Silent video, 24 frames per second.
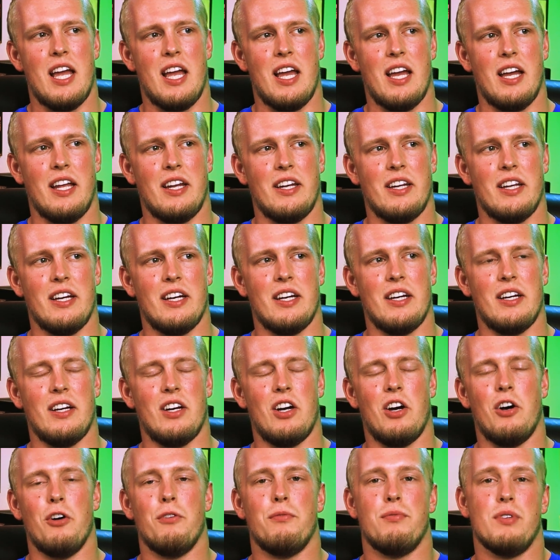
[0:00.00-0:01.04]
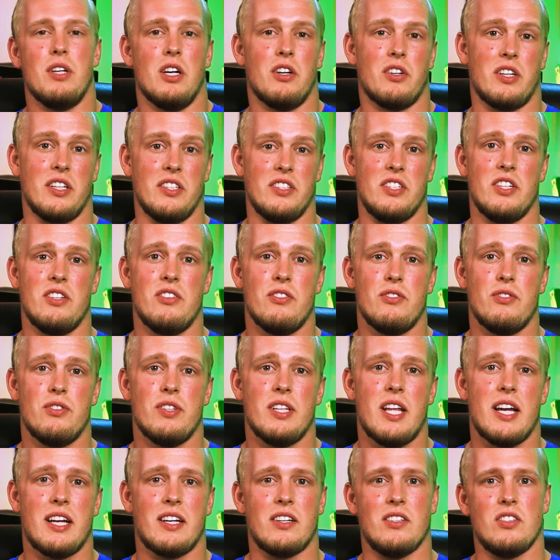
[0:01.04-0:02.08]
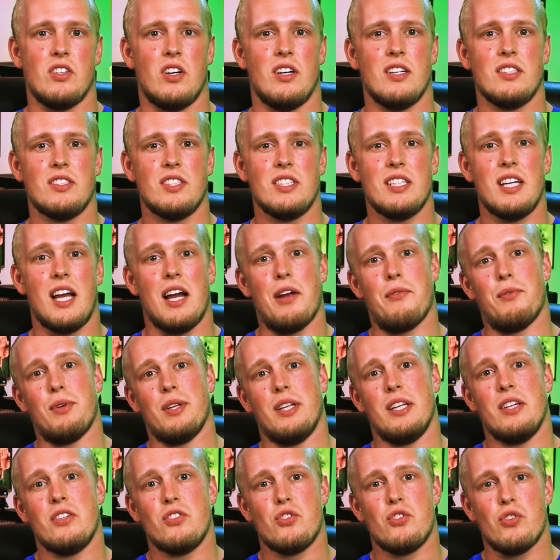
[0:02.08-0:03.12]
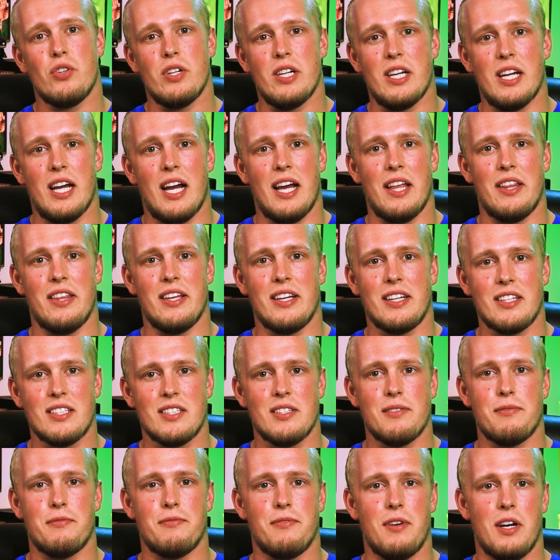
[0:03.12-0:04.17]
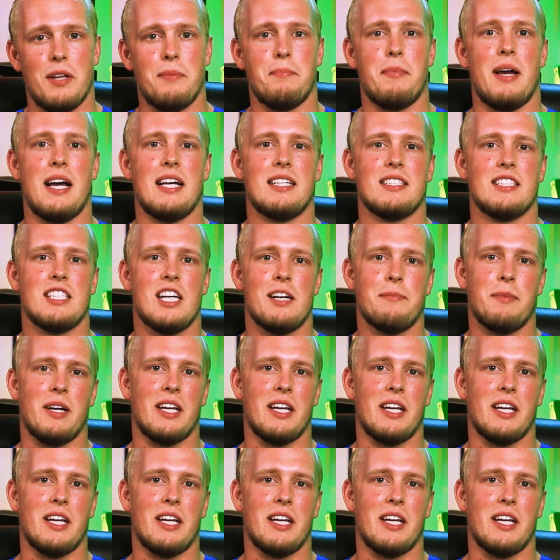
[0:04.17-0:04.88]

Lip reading: and hopefully I'll continue to do that, because honestly I really enjoy it. I think it's a fun pastime.